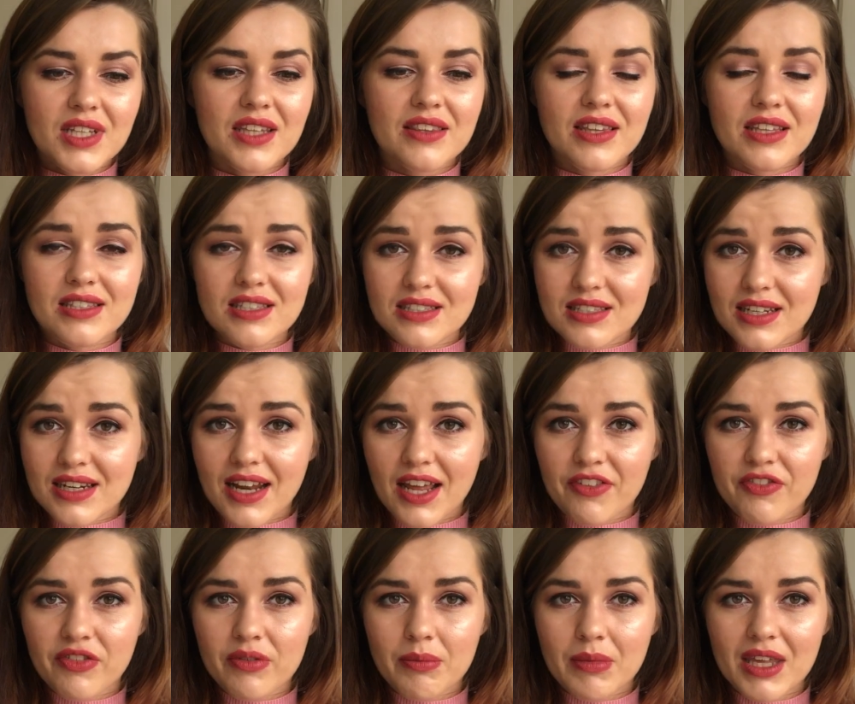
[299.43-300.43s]
this is
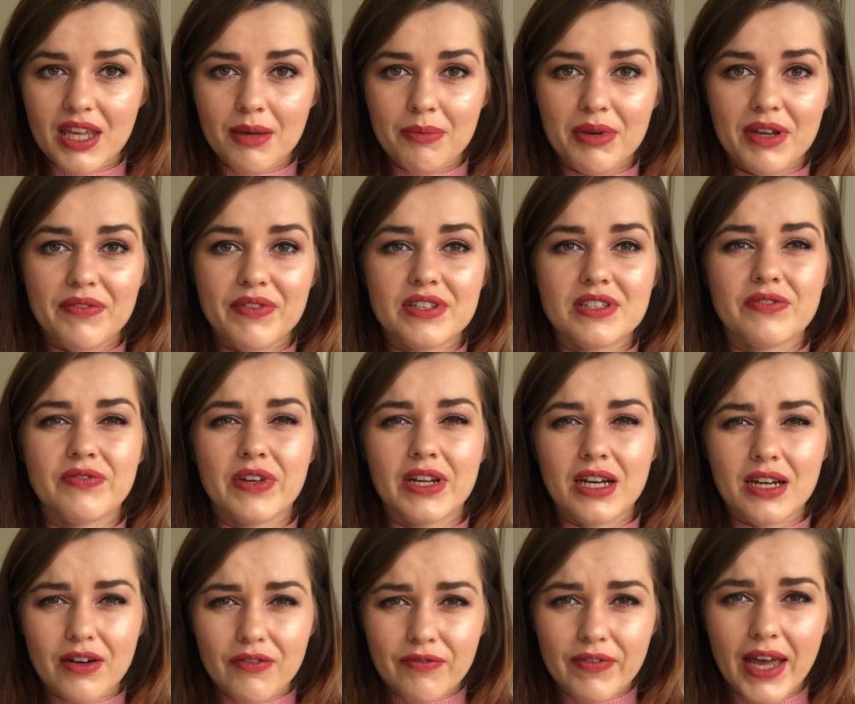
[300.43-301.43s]
enough for me. But if it's
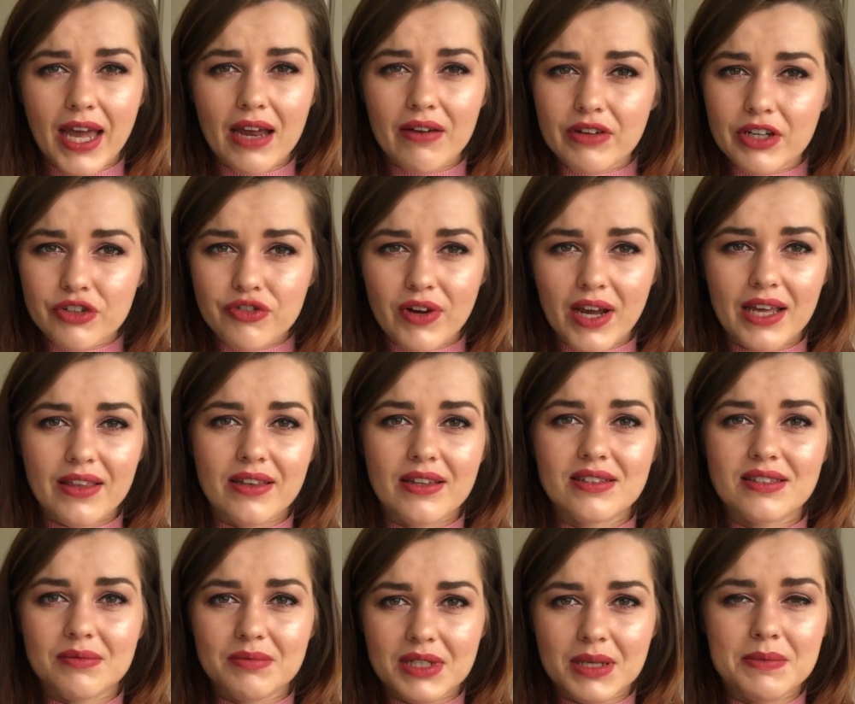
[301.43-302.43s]
feeling very dry,
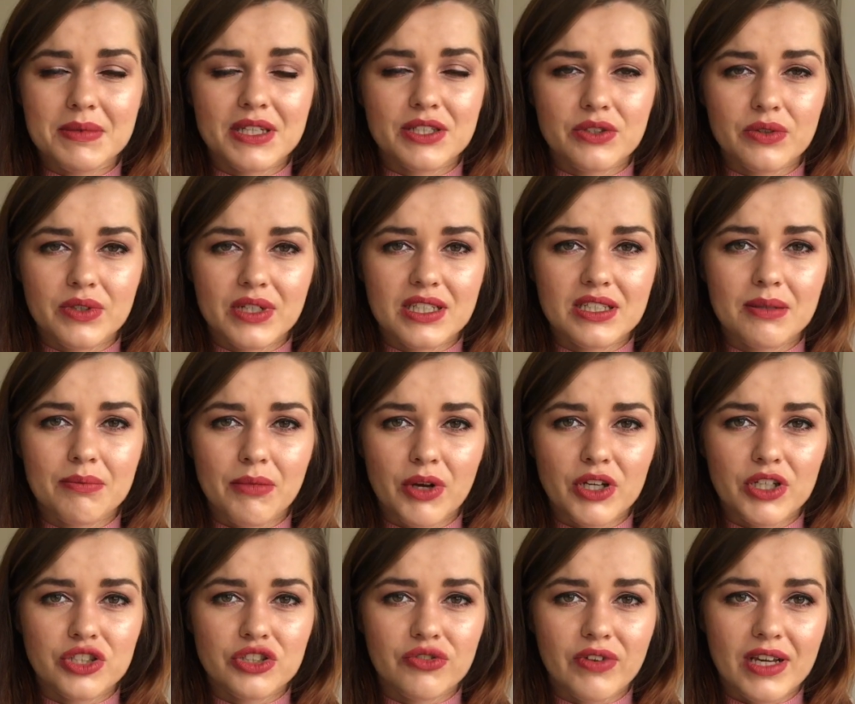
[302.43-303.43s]
then sometimes I do need a
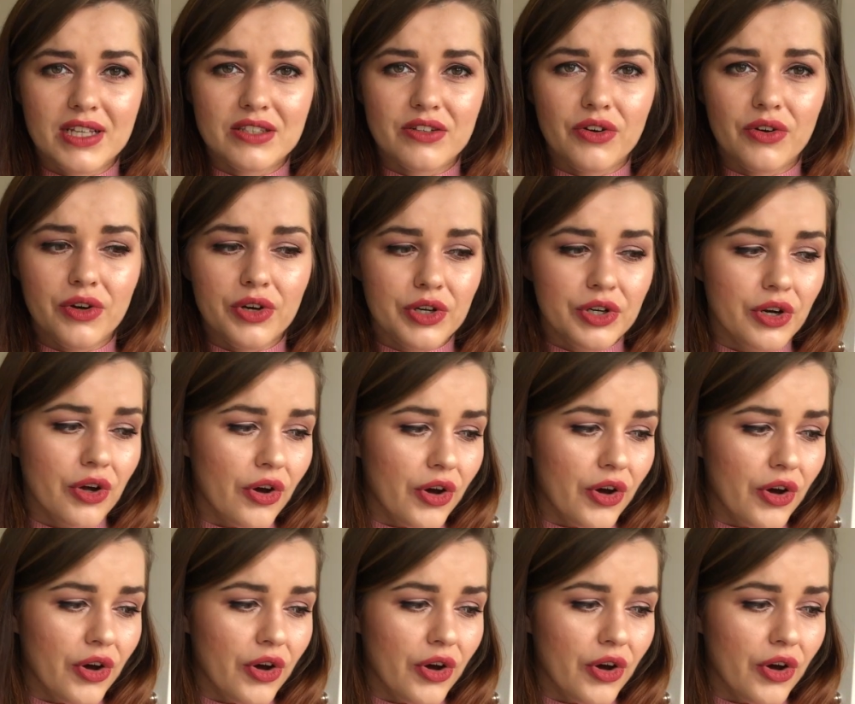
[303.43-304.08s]
moisturizer or an